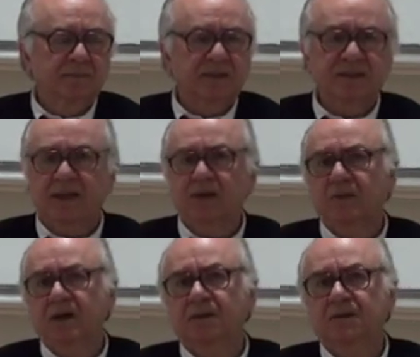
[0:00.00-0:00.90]
does
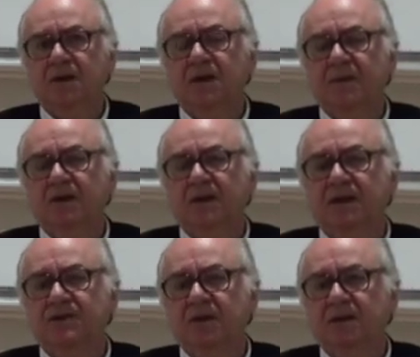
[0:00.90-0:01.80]
anyone talk about
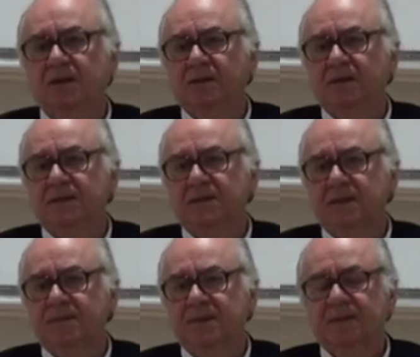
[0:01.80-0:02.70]
Aristotle in these
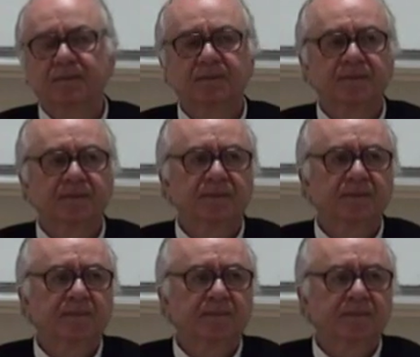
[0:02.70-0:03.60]
times?
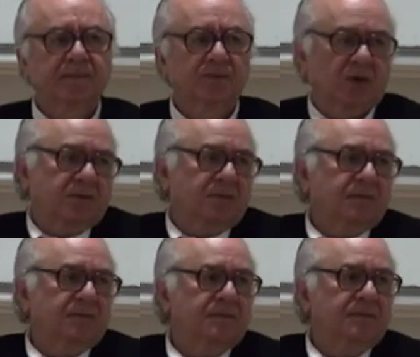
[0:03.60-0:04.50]
No.
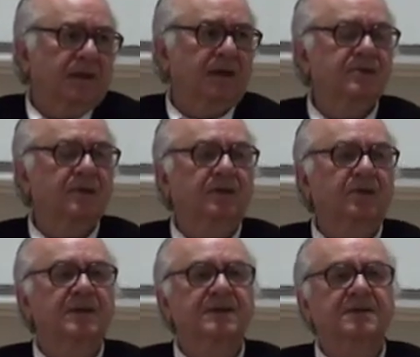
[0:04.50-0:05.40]

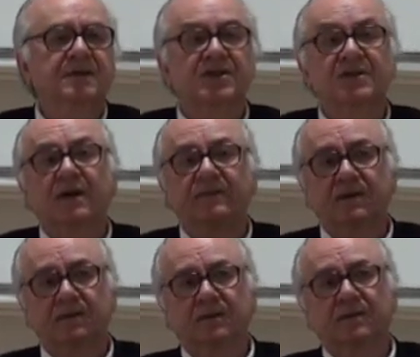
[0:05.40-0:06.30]
Aristotle was
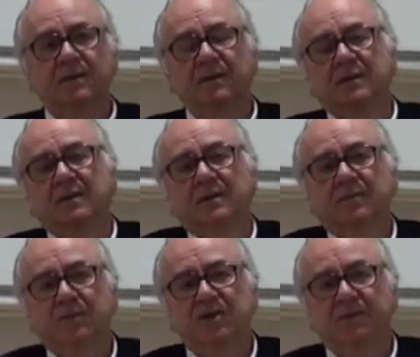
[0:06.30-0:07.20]
discovered
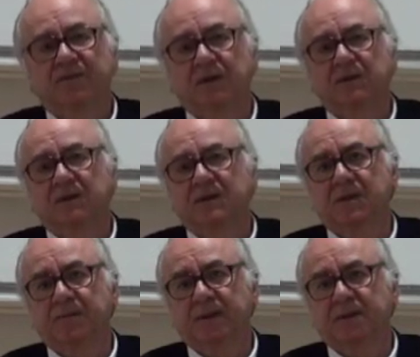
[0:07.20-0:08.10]
much before the
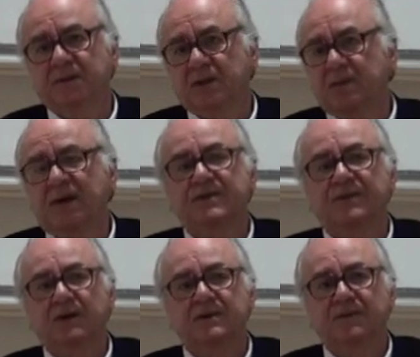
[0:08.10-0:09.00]
disciplines. That's why he's
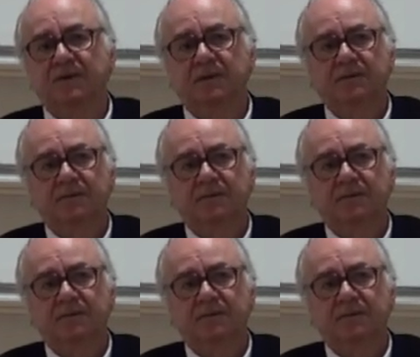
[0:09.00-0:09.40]
philosopher.